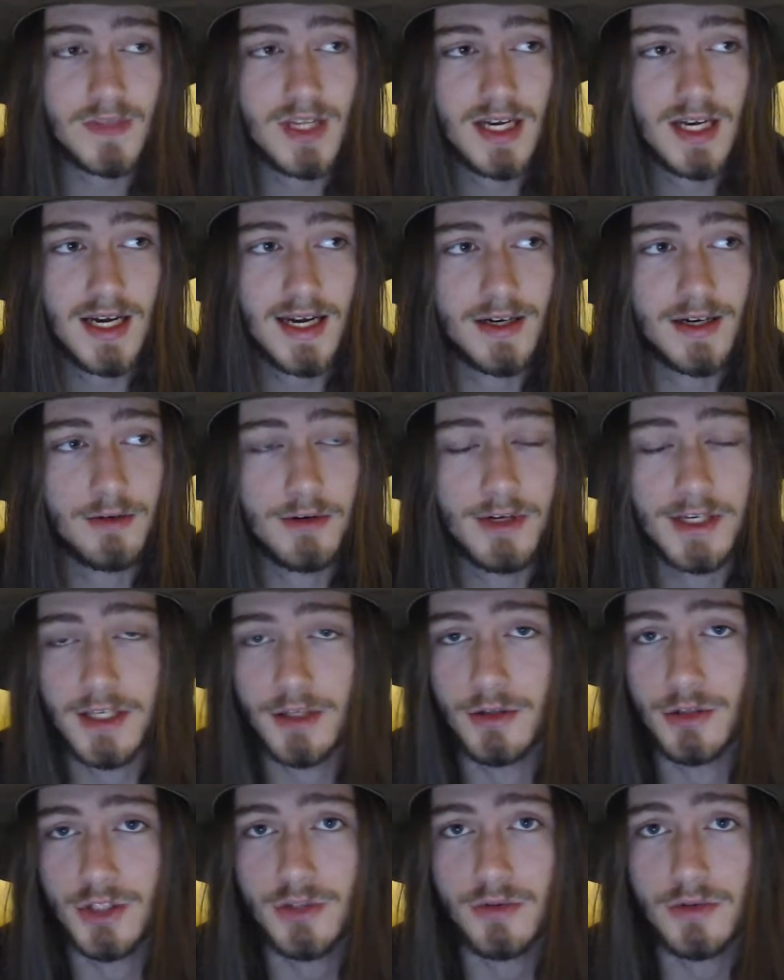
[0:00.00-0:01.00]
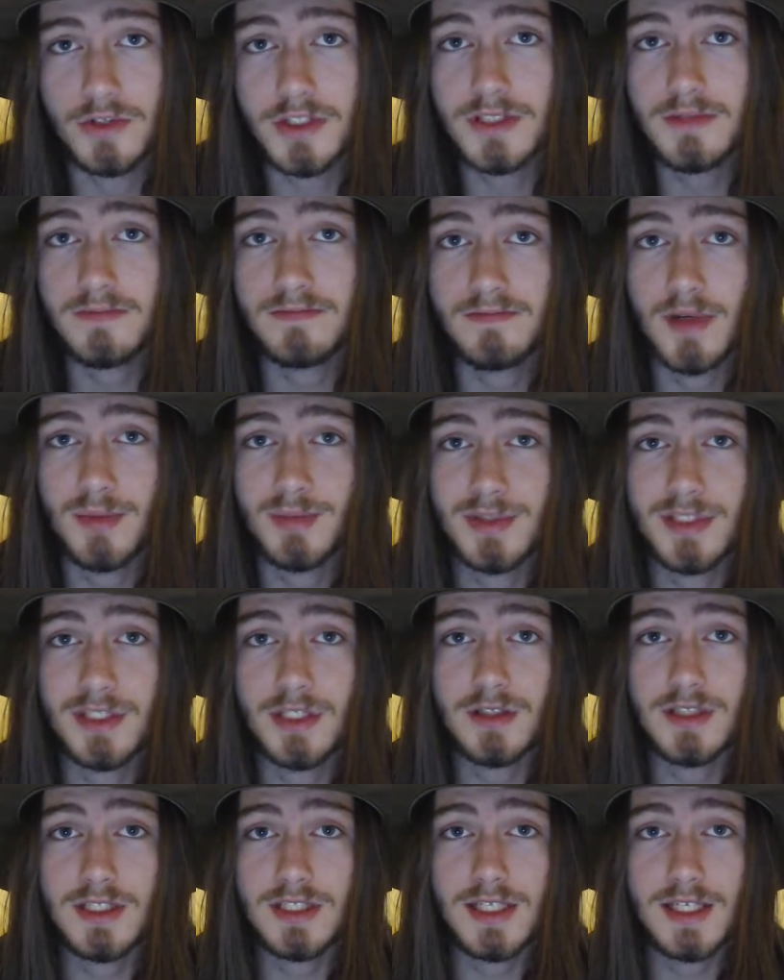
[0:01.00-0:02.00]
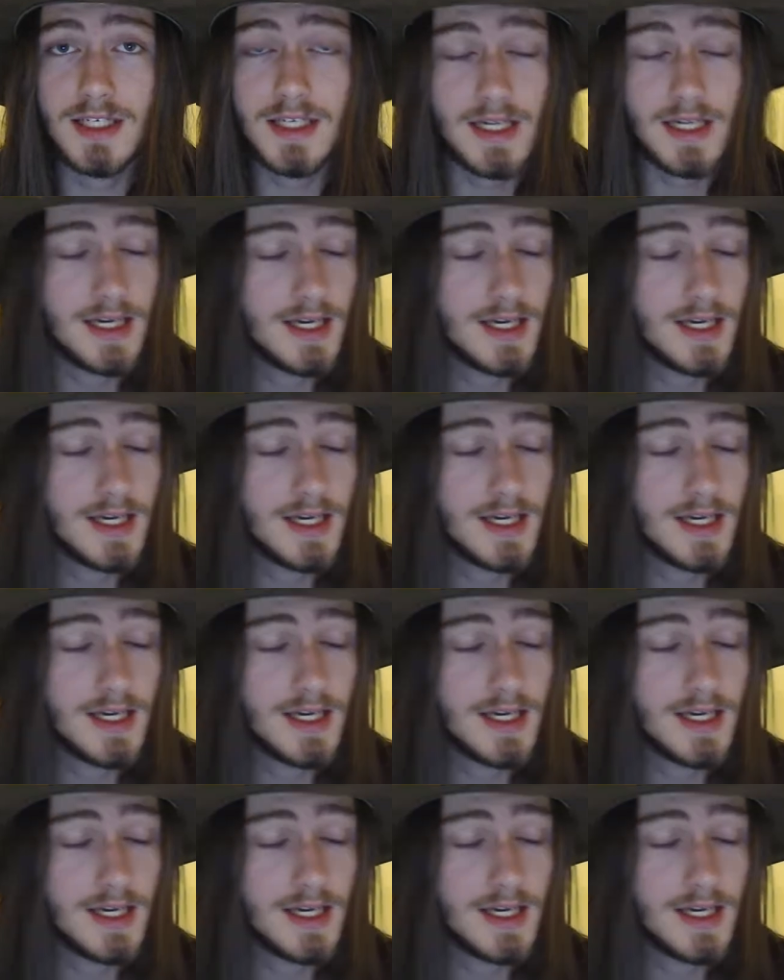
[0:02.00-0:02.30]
I had no idea who she was up until this thing.